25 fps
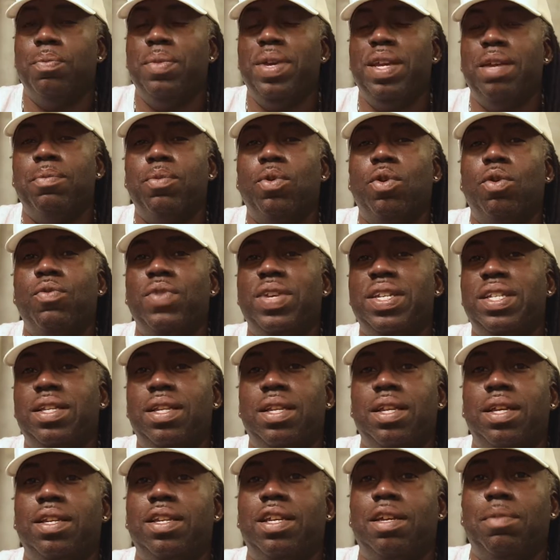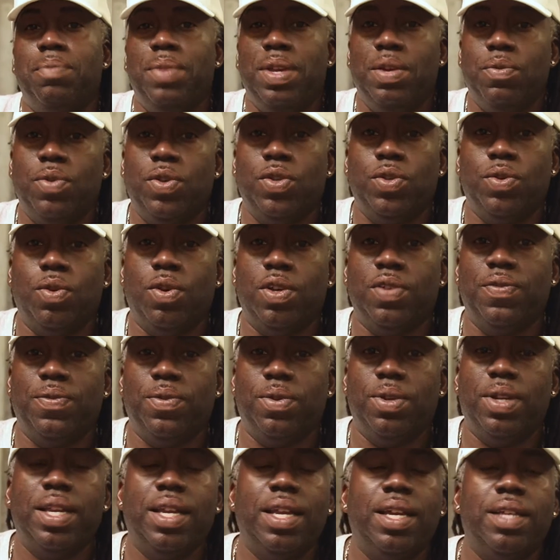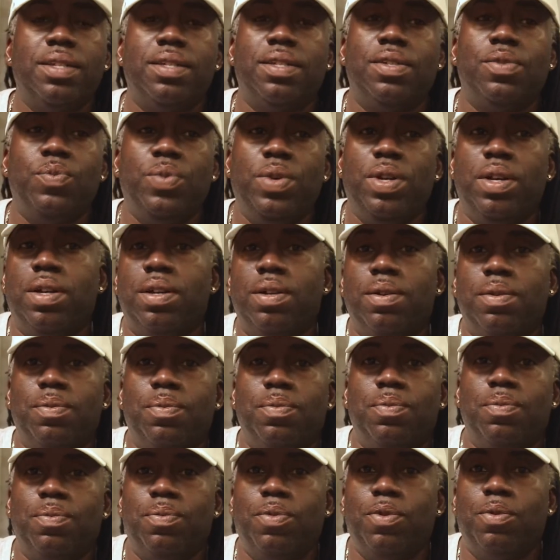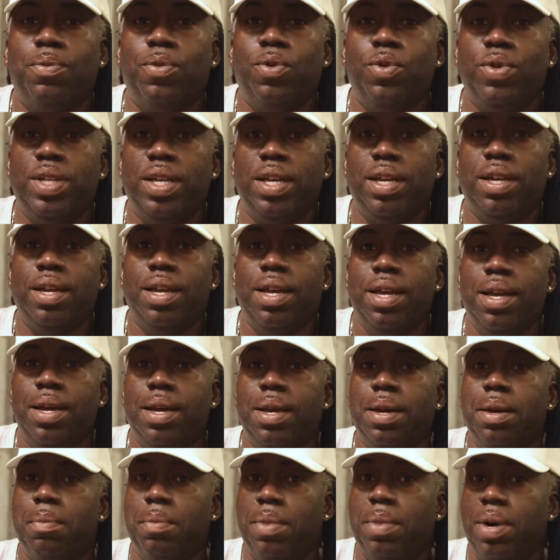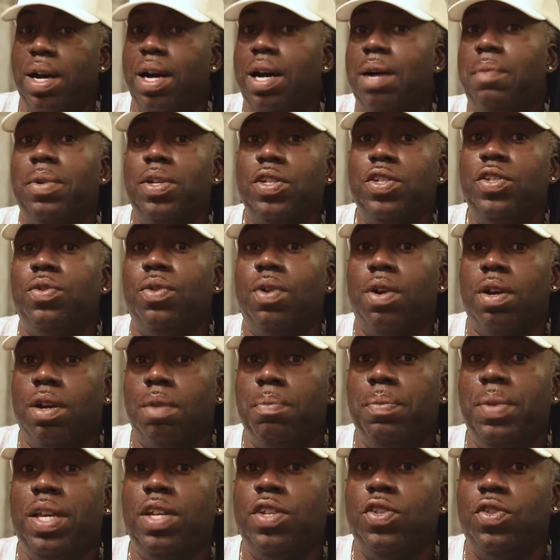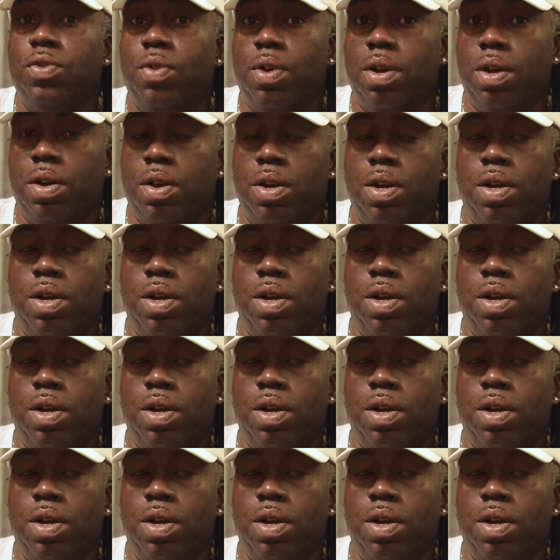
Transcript: being more resilient and being resourceful and as we're promoting Bahamas stronger being stronger